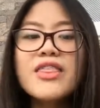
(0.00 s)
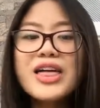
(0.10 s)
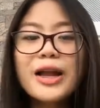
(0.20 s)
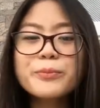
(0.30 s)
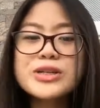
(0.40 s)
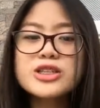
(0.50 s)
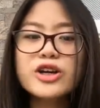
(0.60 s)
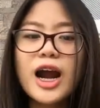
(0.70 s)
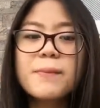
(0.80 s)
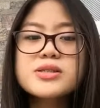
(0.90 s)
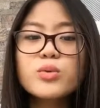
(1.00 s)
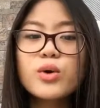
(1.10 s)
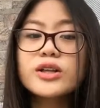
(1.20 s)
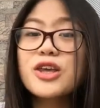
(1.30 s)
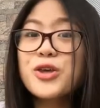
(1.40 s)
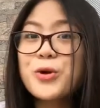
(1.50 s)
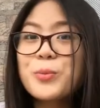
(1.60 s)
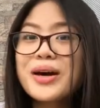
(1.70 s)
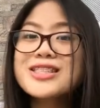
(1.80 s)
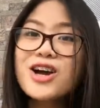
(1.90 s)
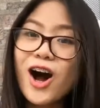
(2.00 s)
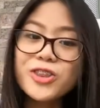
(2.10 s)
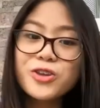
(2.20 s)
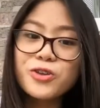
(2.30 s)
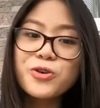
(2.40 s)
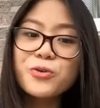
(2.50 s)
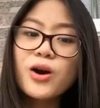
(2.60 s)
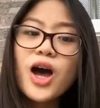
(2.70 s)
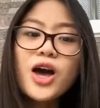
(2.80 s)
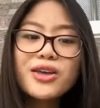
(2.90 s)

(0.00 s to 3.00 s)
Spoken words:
that prescribes what humans ought to do,